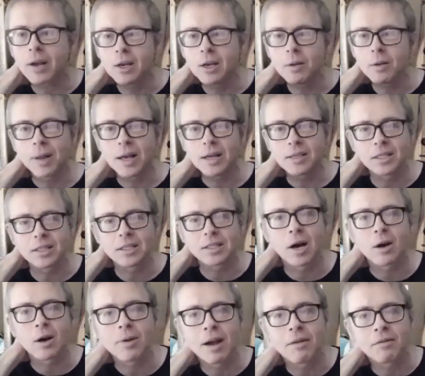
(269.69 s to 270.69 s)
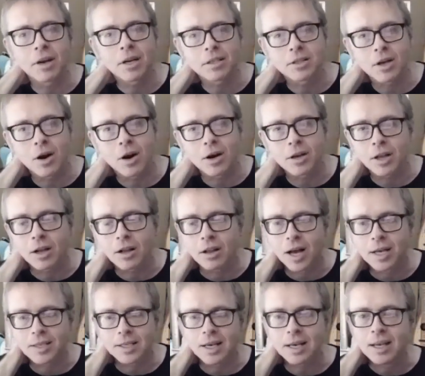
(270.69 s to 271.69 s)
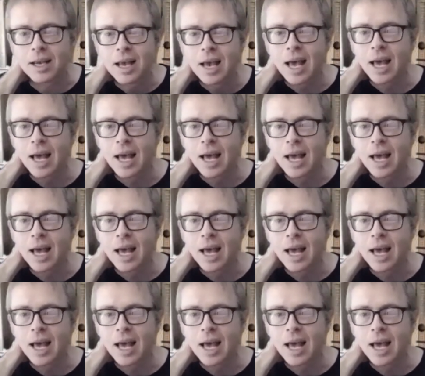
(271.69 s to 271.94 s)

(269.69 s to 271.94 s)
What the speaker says: can you play the song? We have a guitar in the closet.